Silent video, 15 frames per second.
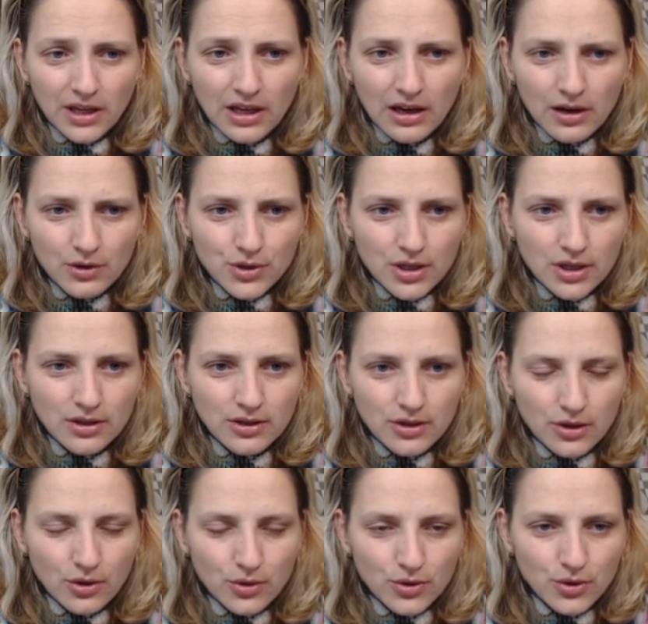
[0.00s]
Carlsen
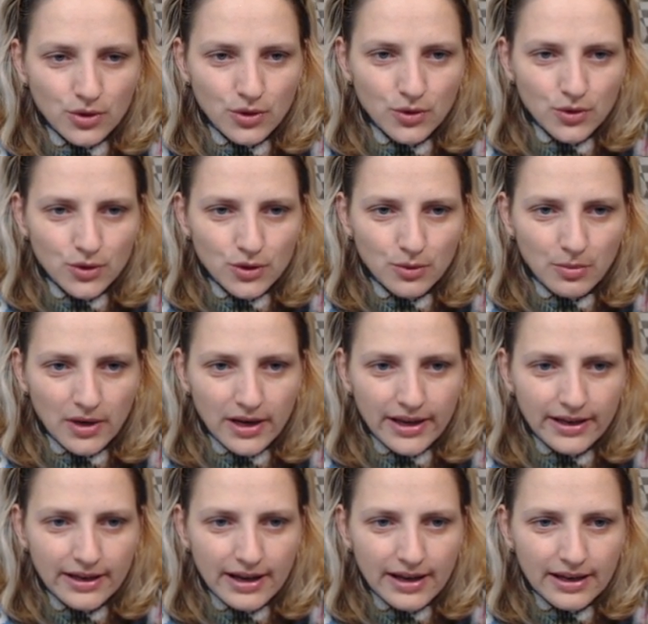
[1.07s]
is also used to play
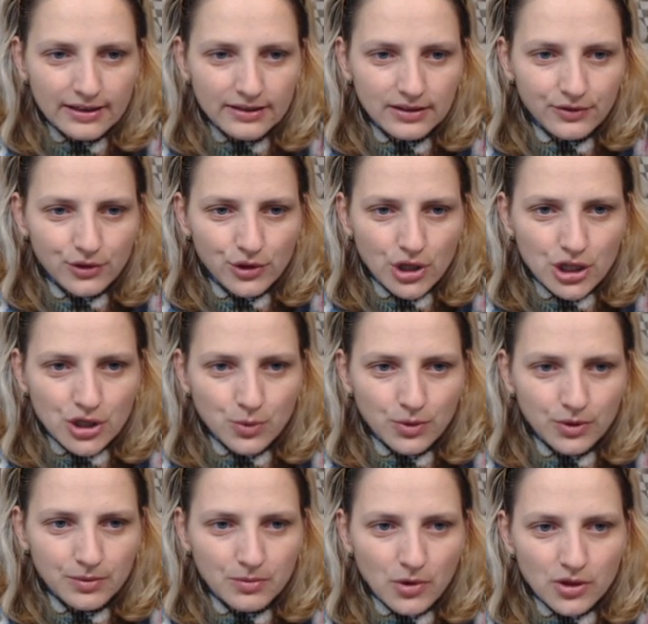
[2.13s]
that, the variation
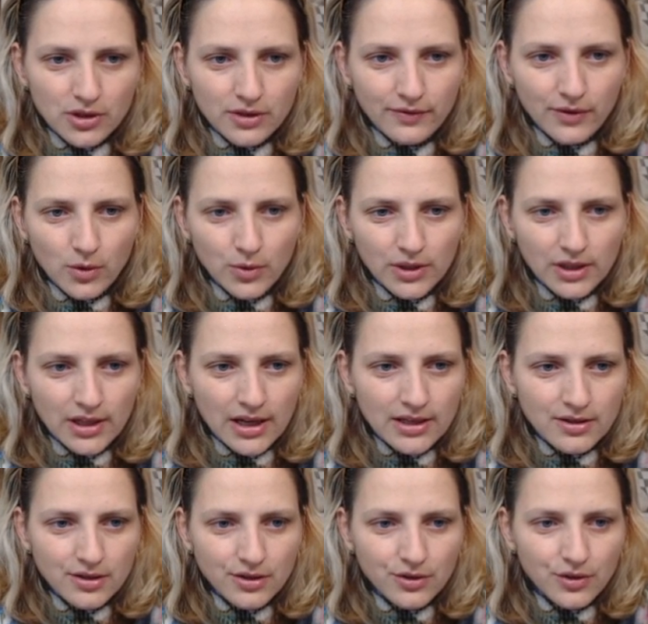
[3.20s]
with post-4 with Knight
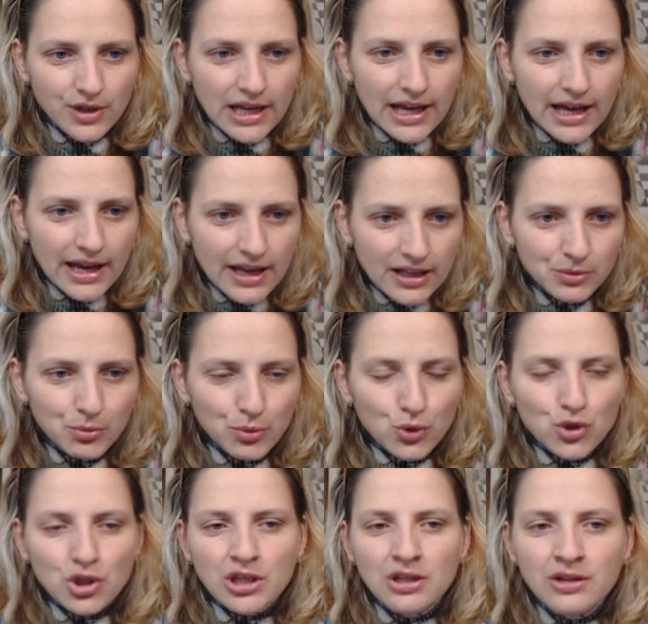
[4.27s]
C3 and
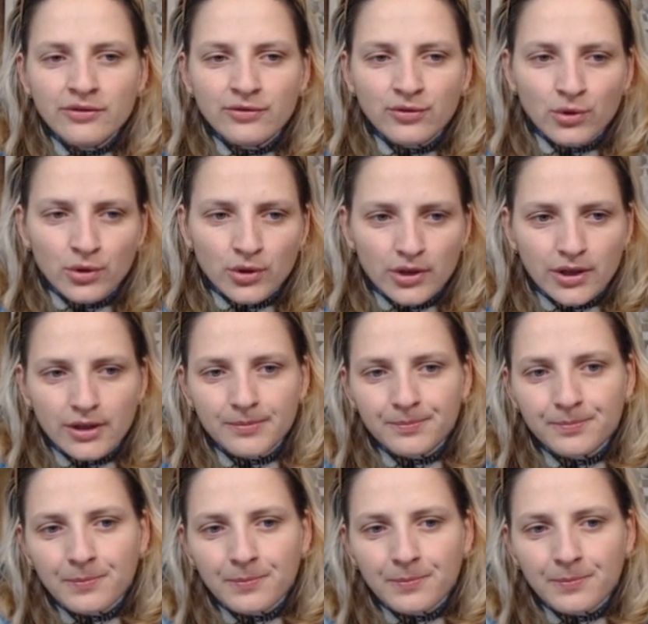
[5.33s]
push E4.